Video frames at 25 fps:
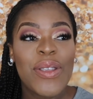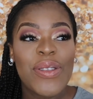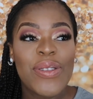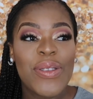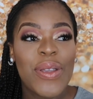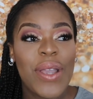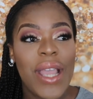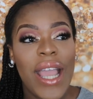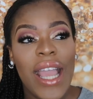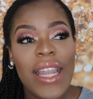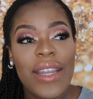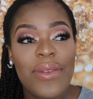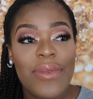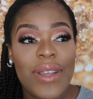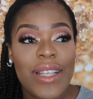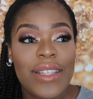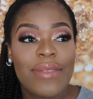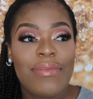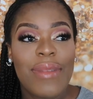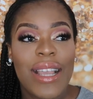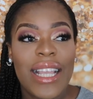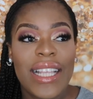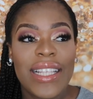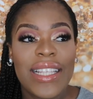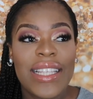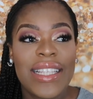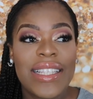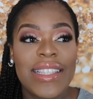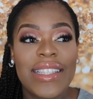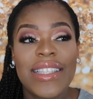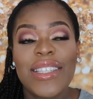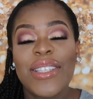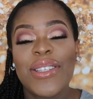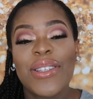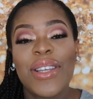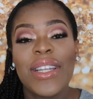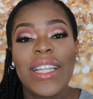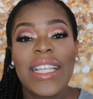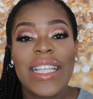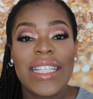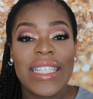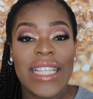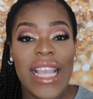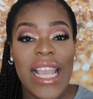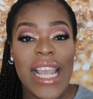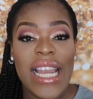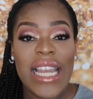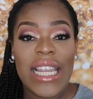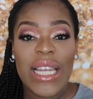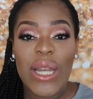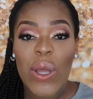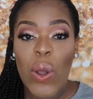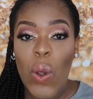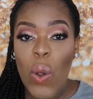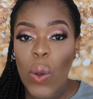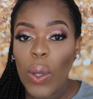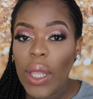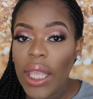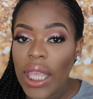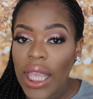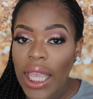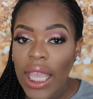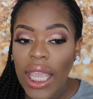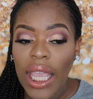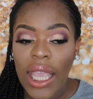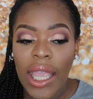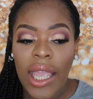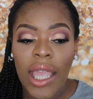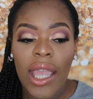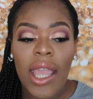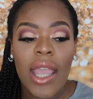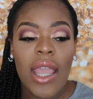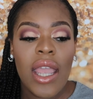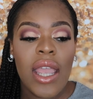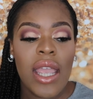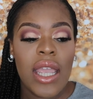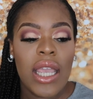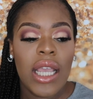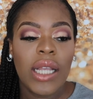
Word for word: So anyways, my incision is healing okay.